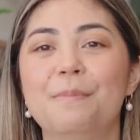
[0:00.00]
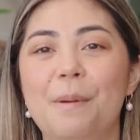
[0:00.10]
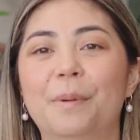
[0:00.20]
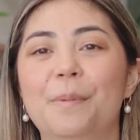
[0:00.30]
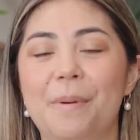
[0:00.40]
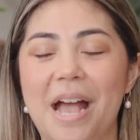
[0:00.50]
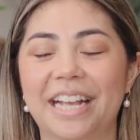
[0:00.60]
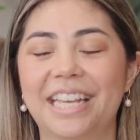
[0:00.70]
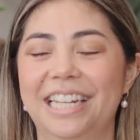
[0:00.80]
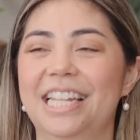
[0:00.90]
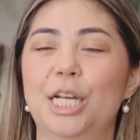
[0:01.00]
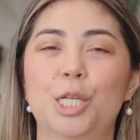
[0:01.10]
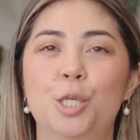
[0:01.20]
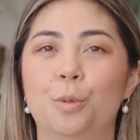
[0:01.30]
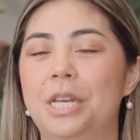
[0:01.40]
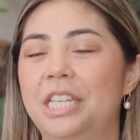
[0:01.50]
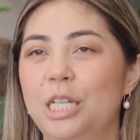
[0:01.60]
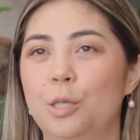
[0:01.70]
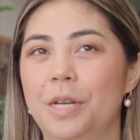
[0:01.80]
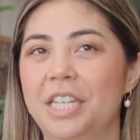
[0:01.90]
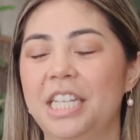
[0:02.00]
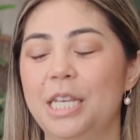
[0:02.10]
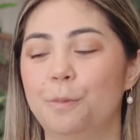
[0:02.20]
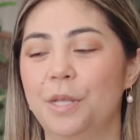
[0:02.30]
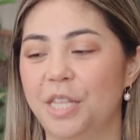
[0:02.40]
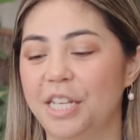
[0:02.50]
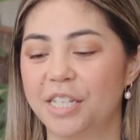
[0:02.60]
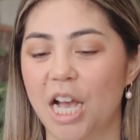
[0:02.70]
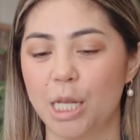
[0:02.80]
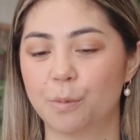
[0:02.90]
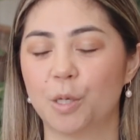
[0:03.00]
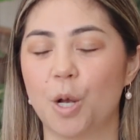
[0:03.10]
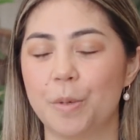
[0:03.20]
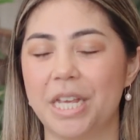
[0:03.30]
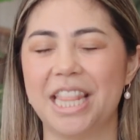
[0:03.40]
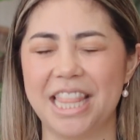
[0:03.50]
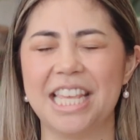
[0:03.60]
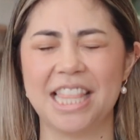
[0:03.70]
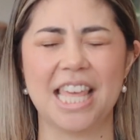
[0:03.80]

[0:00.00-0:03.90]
remember back in like 2020 when these guys were going in the